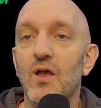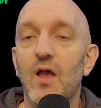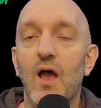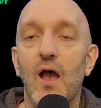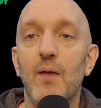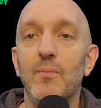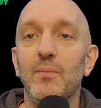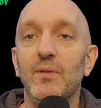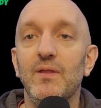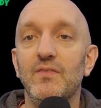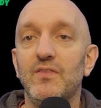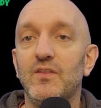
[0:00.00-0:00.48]

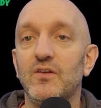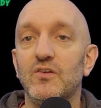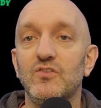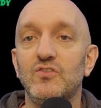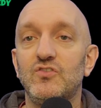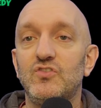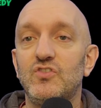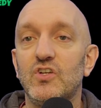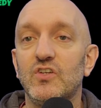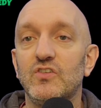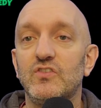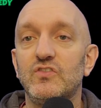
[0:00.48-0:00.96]
I mean,
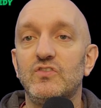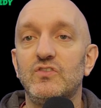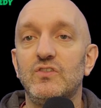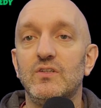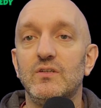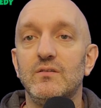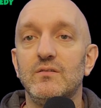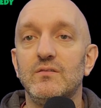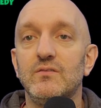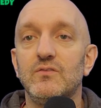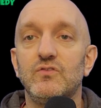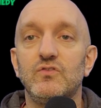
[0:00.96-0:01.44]
there's just
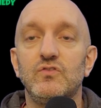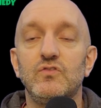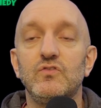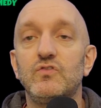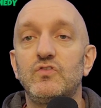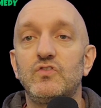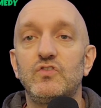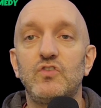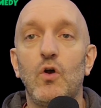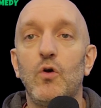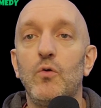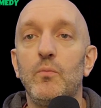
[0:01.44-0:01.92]
so